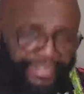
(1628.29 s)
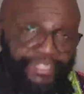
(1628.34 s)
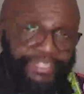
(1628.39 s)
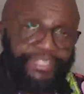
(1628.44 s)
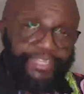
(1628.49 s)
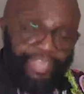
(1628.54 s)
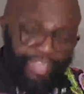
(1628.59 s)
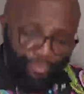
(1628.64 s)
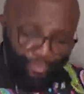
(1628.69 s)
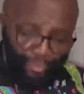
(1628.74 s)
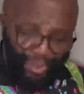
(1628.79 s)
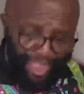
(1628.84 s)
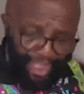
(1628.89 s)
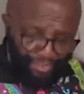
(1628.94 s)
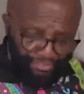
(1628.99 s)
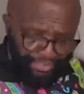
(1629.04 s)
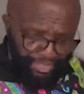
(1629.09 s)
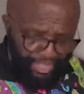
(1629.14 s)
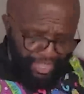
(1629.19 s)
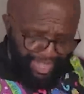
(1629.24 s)
to get
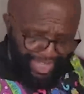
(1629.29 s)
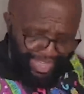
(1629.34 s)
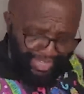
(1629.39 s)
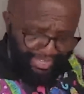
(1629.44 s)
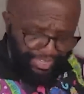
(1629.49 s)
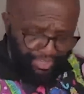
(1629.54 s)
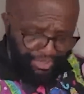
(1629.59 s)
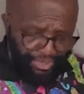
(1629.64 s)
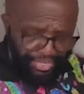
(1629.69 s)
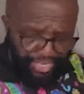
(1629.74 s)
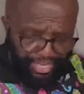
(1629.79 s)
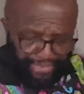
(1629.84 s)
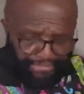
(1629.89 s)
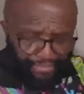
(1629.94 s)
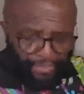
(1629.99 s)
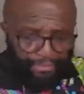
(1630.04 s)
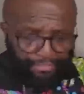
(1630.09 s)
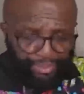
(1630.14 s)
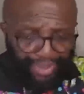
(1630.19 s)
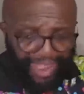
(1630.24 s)
wealth. Hallelujah.
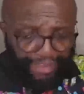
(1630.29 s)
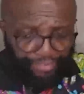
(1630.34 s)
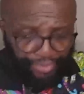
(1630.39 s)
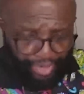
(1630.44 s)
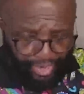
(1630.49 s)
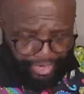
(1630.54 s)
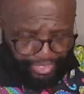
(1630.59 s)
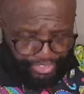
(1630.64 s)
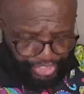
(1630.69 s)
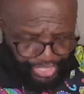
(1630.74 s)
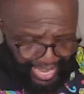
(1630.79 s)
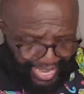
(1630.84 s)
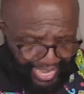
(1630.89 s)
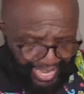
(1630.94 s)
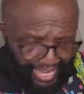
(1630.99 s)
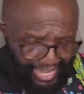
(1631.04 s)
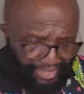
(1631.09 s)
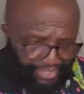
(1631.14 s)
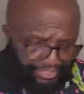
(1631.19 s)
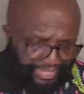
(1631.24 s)
Proverbs
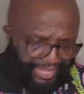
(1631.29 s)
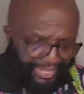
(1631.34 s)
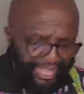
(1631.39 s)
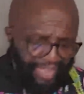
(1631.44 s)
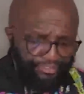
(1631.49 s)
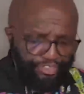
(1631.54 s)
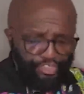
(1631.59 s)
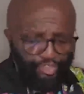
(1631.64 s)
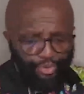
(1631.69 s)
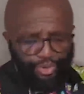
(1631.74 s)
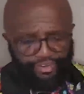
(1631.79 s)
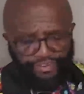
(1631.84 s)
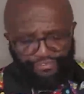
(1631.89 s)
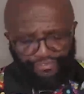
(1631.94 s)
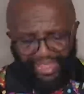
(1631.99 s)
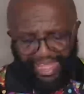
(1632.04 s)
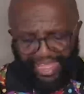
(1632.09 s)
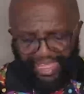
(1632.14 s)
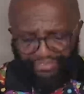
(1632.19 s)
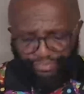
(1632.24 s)
uh, 11
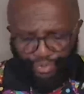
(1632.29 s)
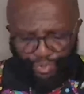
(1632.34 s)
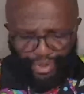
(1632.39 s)
25.